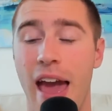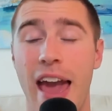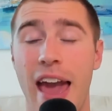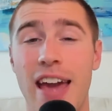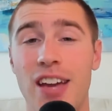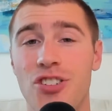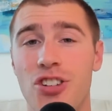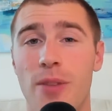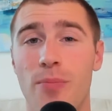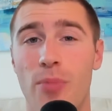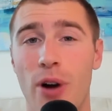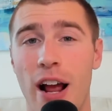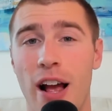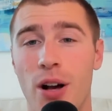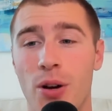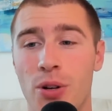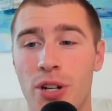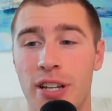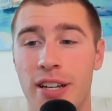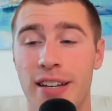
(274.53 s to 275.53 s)
A.J.
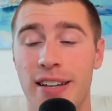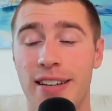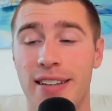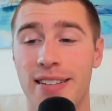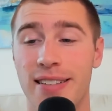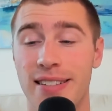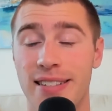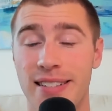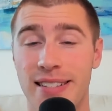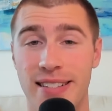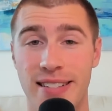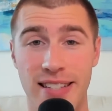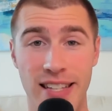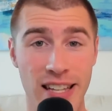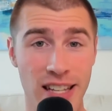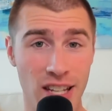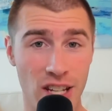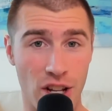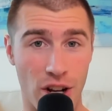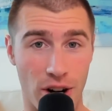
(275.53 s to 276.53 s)
Brown
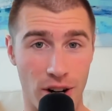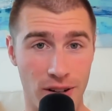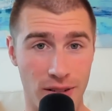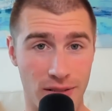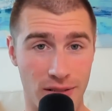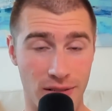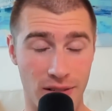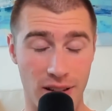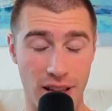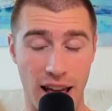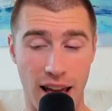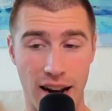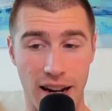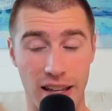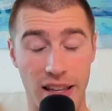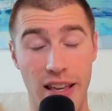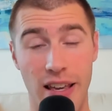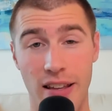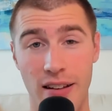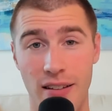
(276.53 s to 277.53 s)
Sr., he had a
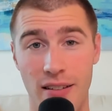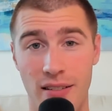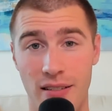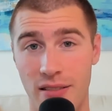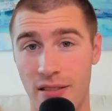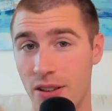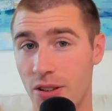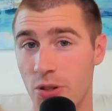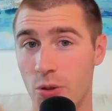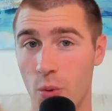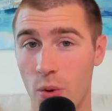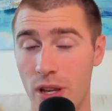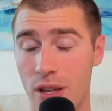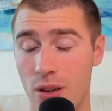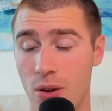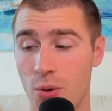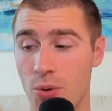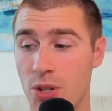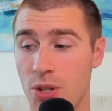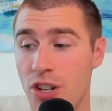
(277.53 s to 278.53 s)
kid this
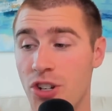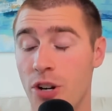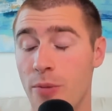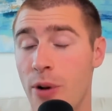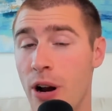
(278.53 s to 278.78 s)
week who's A.J.